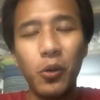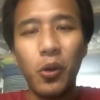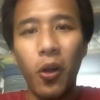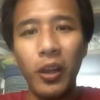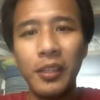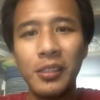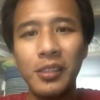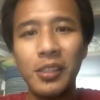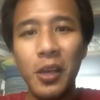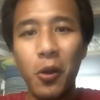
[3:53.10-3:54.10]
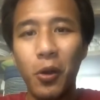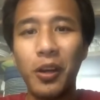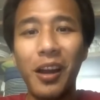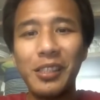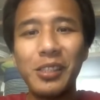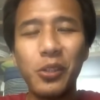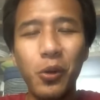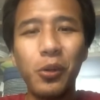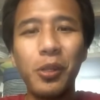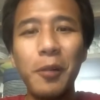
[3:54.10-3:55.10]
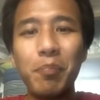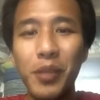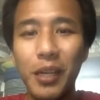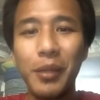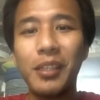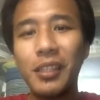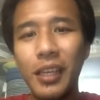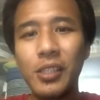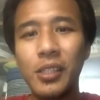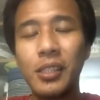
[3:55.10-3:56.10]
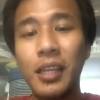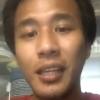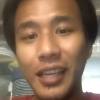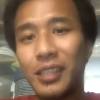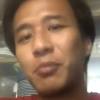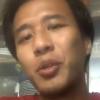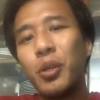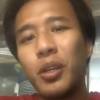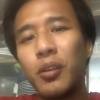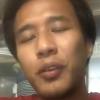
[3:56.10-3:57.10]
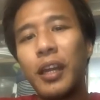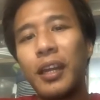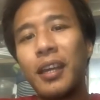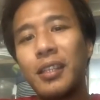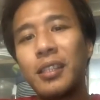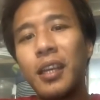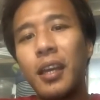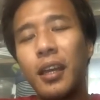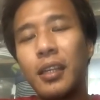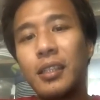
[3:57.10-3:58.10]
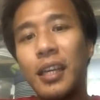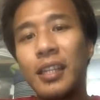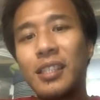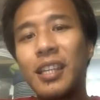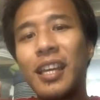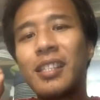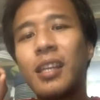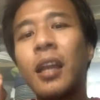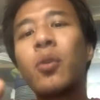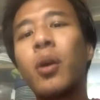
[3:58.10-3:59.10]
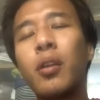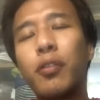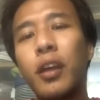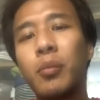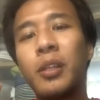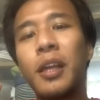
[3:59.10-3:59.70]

Collins or Carlton Cole becoming cult legends. That's the beauty of it, I guess. It's unquantifiable.